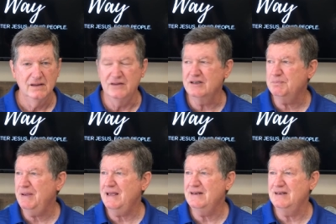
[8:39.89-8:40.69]
This
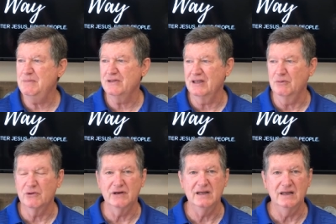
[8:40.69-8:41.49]
pandemic that
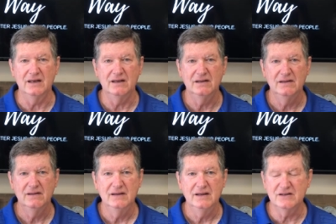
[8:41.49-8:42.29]
we're in
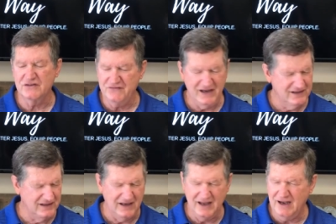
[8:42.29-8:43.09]
is
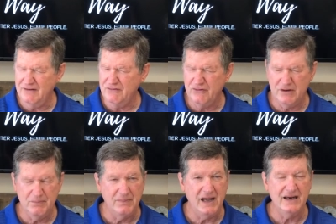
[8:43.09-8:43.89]
affecting
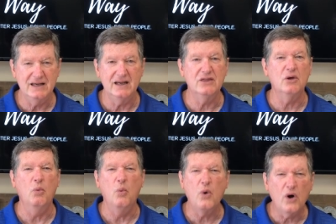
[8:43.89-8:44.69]
everybody in the
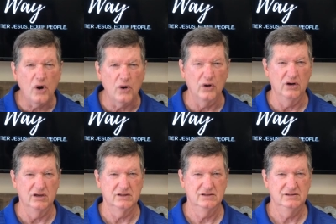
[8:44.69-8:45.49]

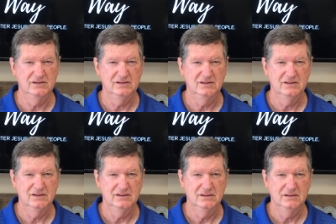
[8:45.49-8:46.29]
world.
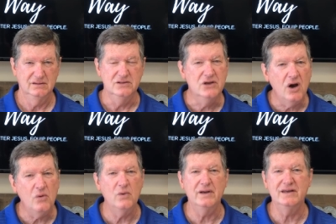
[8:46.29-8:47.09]
No
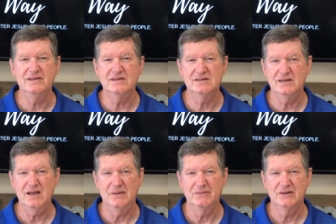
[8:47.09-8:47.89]
one is
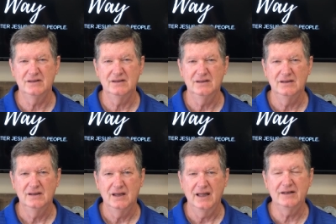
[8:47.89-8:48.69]
exempt.
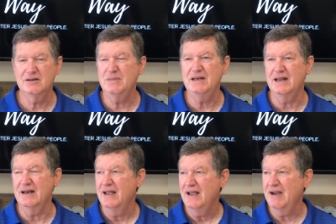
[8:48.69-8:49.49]
That doesn't mean that
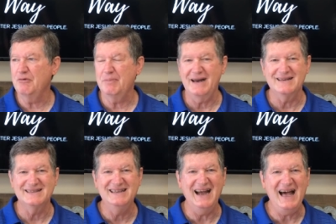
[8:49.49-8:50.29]
everybody's
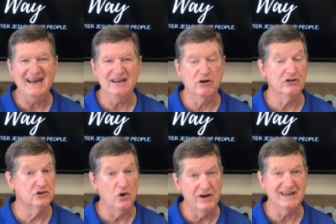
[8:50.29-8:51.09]
got it or is
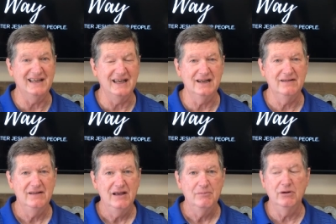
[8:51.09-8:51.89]
going to get it,
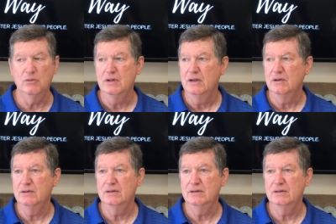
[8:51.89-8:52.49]
but